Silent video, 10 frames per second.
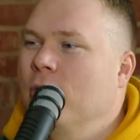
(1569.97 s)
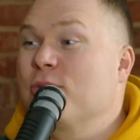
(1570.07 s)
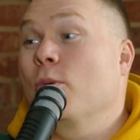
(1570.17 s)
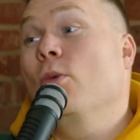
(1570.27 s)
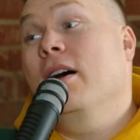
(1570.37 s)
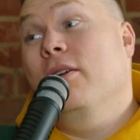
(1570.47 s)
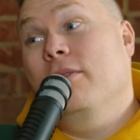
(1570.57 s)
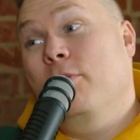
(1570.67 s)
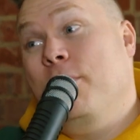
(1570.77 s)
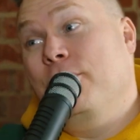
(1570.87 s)
Because what
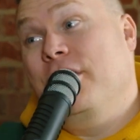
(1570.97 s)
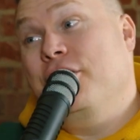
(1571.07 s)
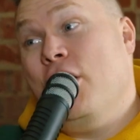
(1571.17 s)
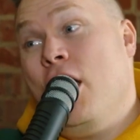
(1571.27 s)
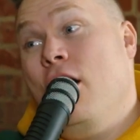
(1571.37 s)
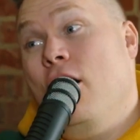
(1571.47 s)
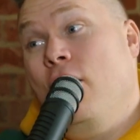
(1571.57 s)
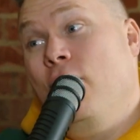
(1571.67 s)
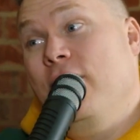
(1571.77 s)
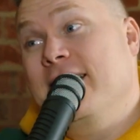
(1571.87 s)
people didn't
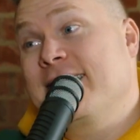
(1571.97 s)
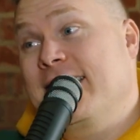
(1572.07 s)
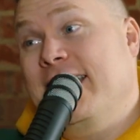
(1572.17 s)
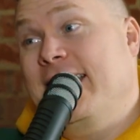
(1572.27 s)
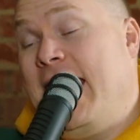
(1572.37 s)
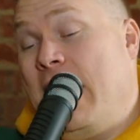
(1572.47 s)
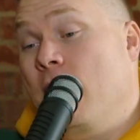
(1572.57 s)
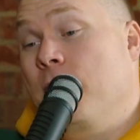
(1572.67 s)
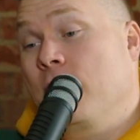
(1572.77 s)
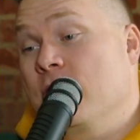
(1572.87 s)
know is that
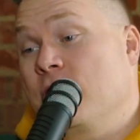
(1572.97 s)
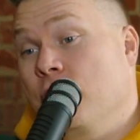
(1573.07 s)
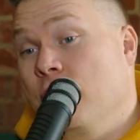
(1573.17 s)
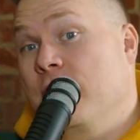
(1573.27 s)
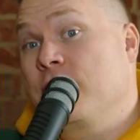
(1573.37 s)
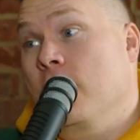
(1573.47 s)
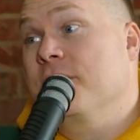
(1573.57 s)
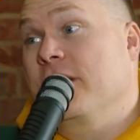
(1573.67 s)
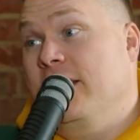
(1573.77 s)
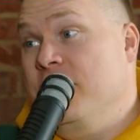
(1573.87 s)
Angry Birds, through the
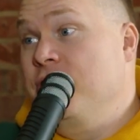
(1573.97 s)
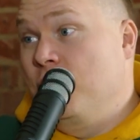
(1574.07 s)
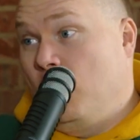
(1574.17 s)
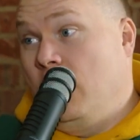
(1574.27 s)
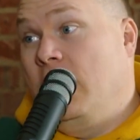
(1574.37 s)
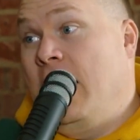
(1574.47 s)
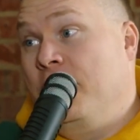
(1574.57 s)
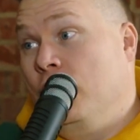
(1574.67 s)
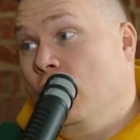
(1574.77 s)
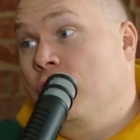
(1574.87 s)
terms and conditions, were allowed
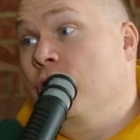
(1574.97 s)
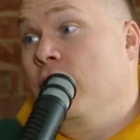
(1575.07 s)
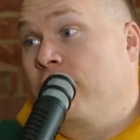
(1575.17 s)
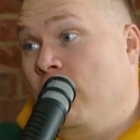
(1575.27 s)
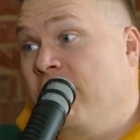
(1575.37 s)
to look through your phone.